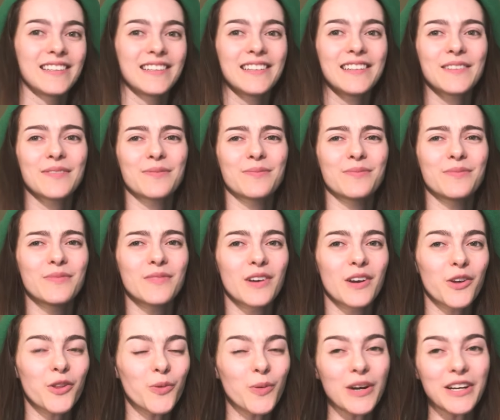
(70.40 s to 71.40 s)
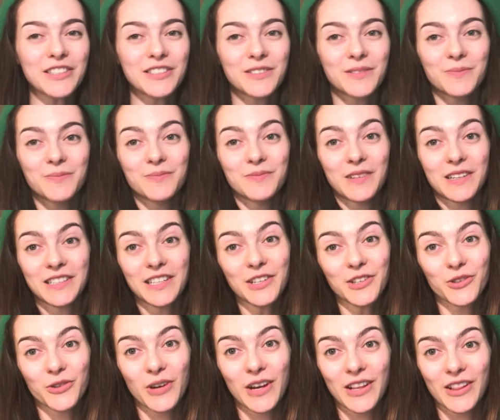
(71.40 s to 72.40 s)
Yeah, otherwise, I tend
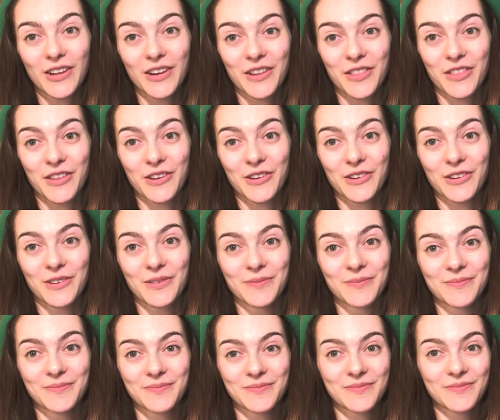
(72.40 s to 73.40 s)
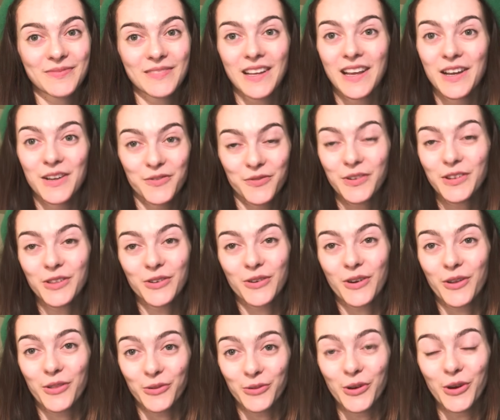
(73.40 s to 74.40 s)
to cry a lot at theater. Fiddler
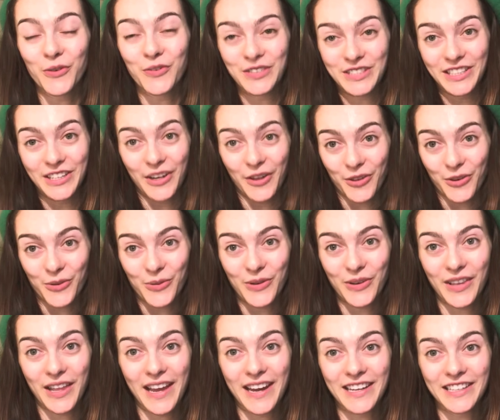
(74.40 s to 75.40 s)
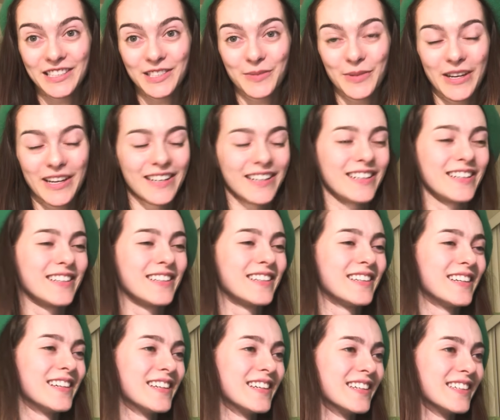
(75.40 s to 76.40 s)
on the Roof is another one that hits me.
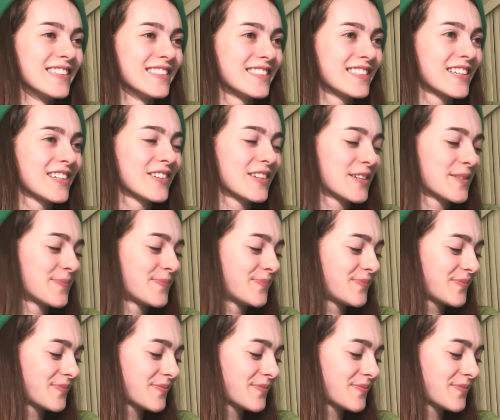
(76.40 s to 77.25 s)
So,